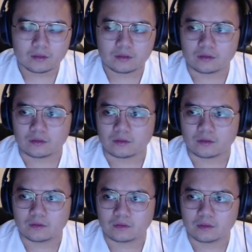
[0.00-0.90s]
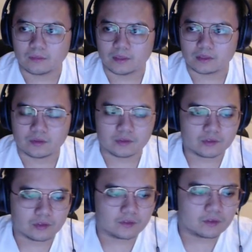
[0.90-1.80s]
So go back to our
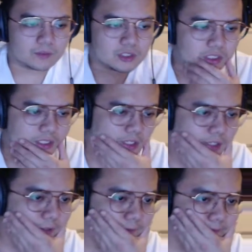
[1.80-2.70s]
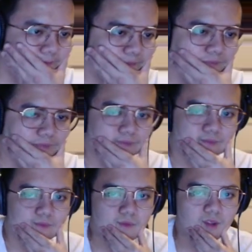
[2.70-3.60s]
server machine here,
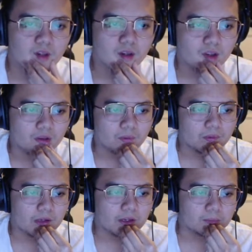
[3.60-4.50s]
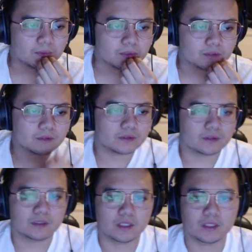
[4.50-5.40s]
and we gotta put
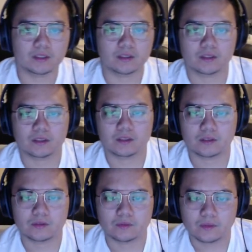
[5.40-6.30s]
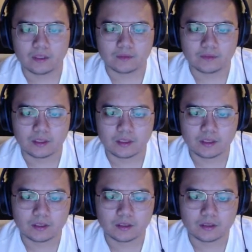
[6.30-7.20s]
date. So we have
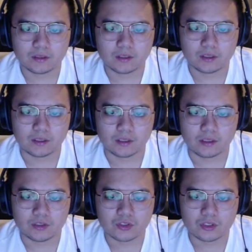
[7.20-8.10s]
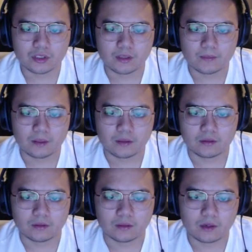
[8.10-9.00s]
date.html.
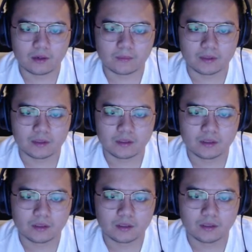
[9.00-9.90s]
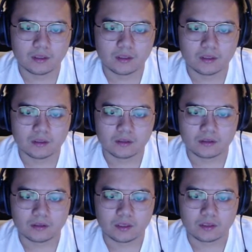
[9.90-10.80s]
Copy
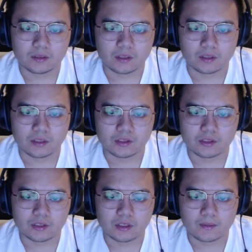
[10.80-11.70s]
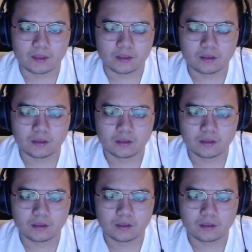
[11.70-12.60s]
date.html
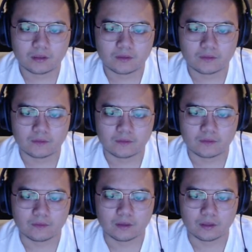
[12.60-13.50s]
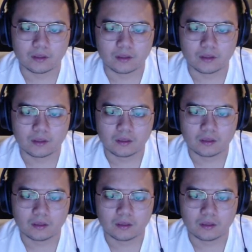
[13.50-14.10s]
var.